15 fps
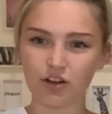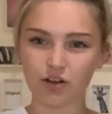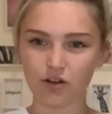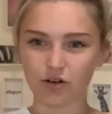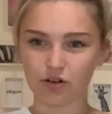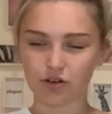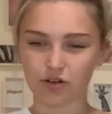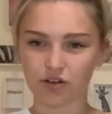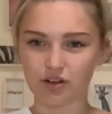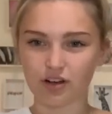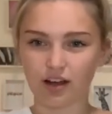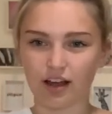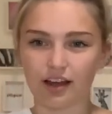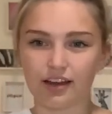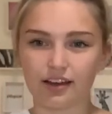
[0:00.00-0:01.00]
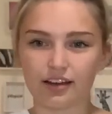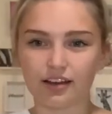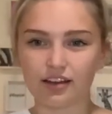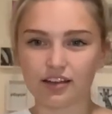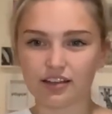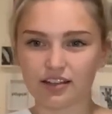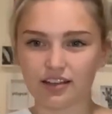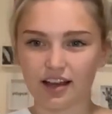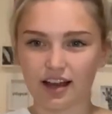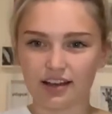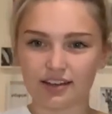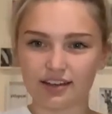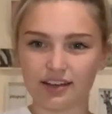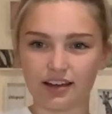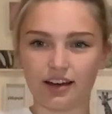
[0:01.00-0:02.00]
or you can like
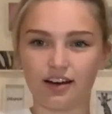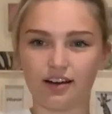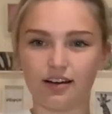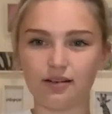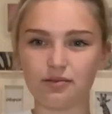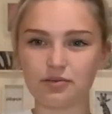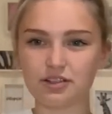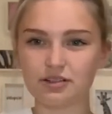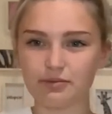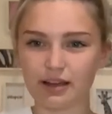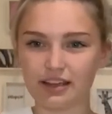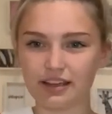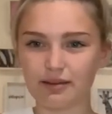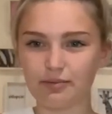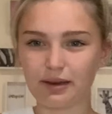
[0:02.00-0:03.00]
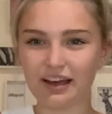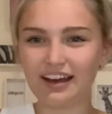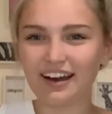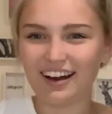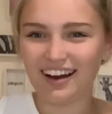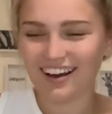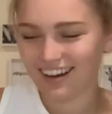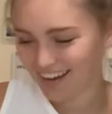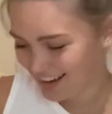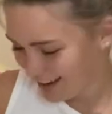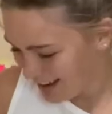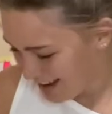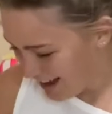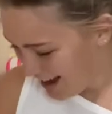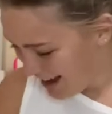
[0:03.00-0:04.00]
yank it up to make it bigger.
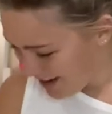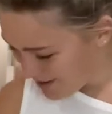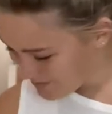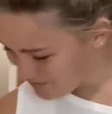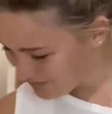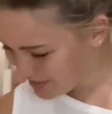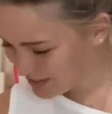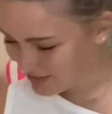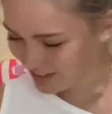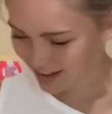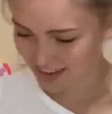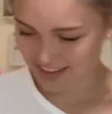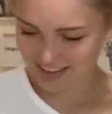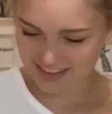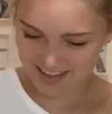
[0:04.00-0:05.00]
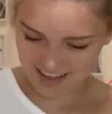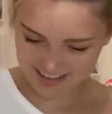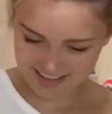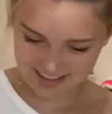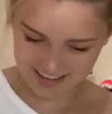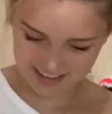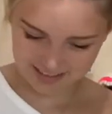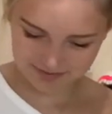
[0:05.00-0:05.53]
Right, this next thing,